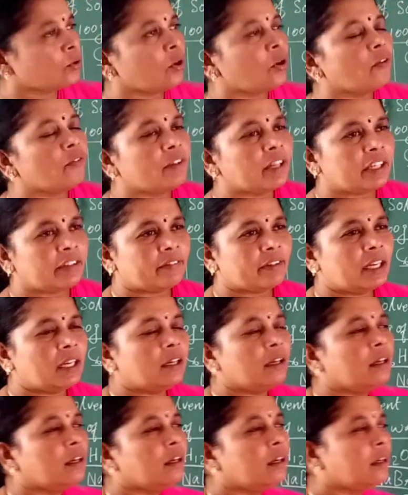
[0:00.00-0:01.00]
know very
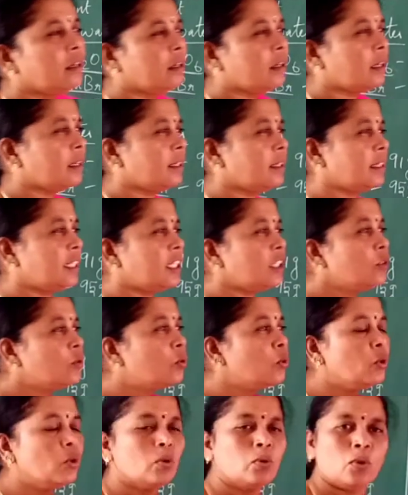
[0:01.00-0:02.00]
well that
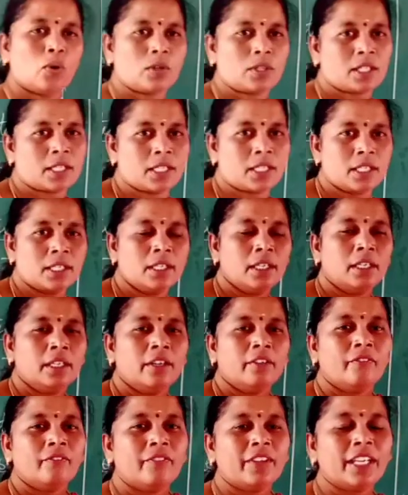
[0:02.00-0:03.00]
glucose.
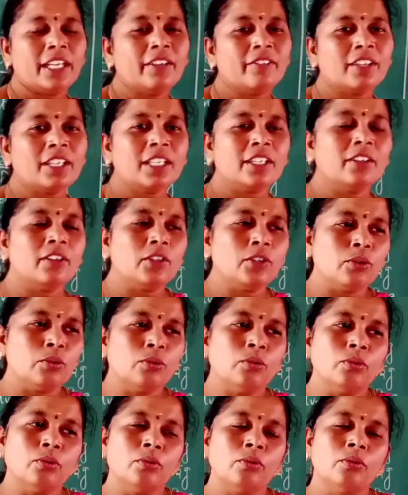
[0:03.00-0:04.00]
Whenever you
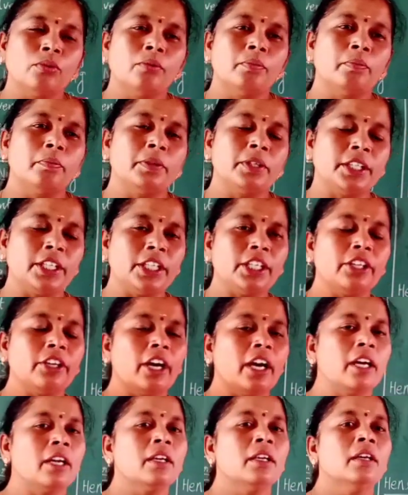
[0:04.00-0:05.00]
put it in
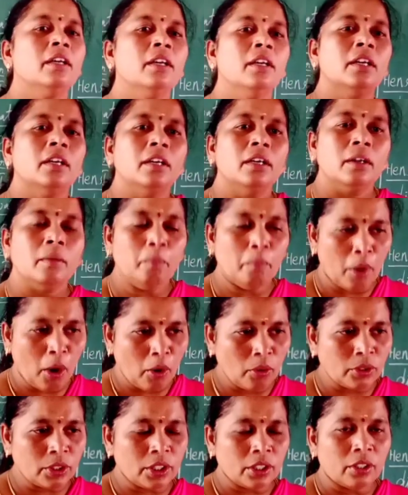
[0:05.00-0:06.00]
your
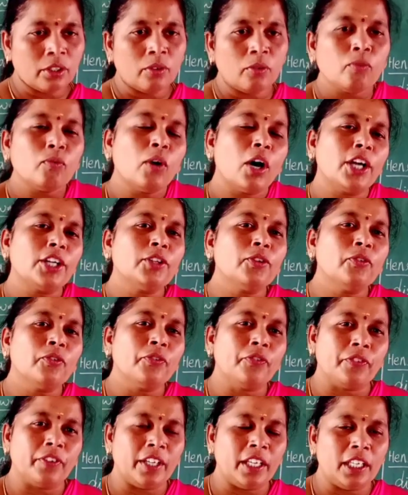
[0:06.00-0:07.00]
mouth, what you
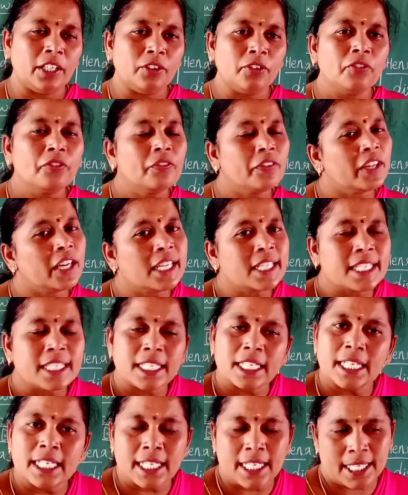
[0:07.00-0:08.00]
feel? You feel
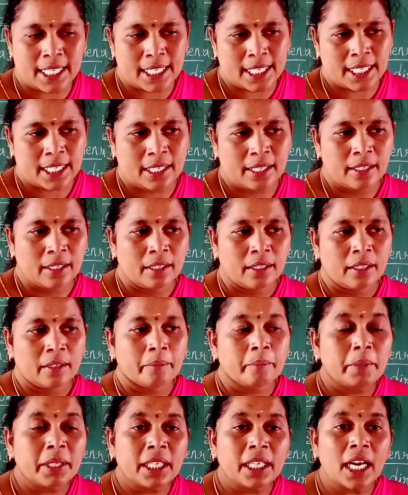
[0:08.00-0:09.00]
chillness
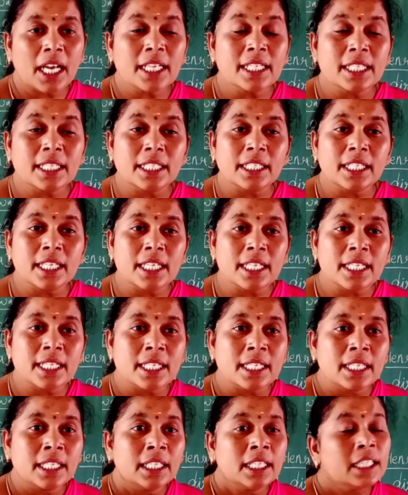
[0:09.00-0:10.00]
because it is
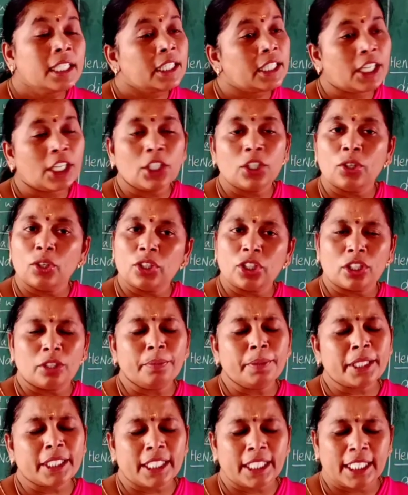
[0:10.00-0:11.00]

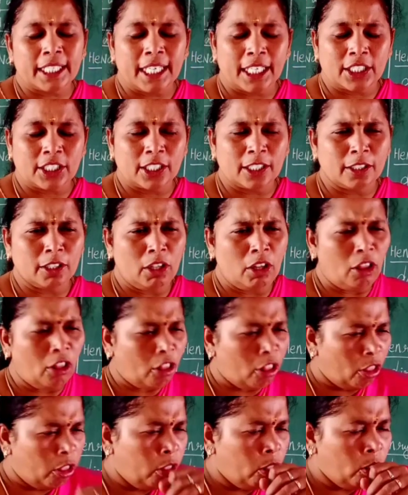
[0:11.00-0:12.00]
endothermic reaction.
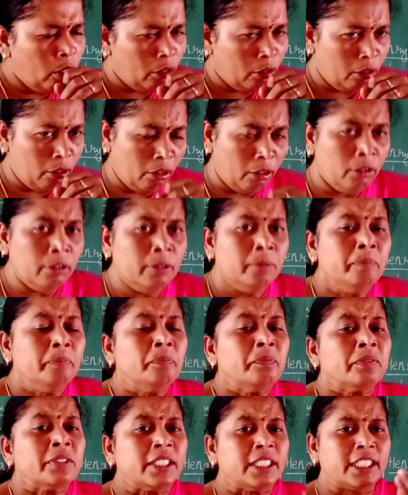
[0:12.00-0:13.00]

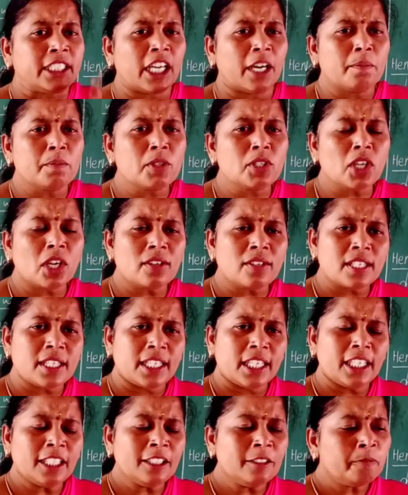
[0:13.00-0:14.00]
It absorbs
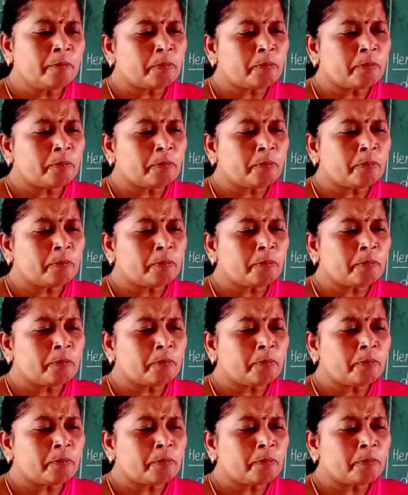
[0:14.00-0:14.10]
the